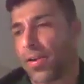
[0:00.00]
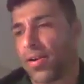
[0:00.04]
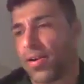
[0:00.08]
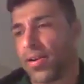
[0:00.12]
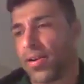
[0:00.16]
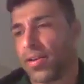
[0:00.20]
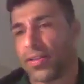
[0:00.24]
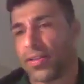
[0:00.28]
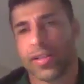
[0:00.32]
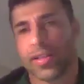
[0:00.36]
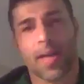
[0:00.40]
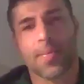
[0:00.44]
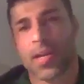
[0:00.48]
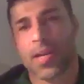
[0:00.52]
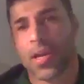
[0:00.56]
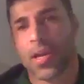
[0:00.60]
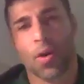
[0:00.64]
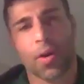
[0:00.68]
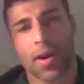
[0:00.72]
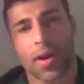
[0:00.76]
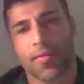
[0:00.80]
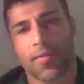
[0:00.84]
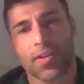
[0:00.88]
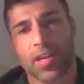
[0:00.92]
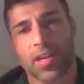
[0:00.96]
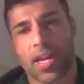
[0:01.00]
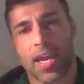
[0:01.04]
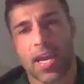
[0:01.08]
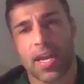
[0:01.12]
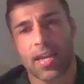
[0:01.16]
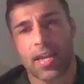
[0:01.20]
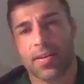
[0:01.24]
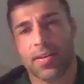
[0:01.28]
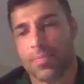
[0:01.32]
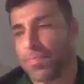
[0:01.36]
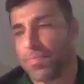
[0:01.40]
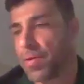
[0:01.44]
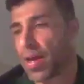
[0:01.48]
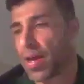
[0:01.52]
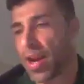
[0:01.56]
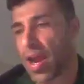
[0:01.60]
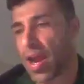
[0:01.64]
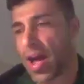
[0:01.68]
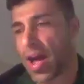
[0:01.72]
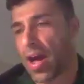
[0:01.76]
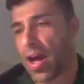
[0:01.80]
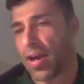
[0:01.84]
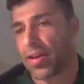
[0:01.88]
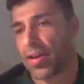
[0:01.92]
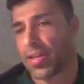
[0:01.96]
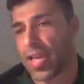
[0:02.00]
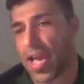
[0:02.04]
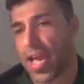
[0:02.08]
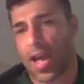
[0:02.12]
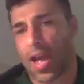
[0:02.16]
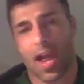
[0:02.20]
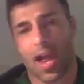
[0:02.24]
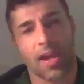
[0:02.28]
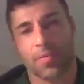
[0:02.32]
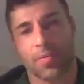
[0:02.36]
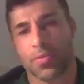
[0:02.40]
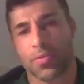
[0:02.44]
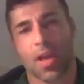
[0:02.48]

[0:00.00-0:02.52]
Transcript: Let me know whatever you need. But yeah,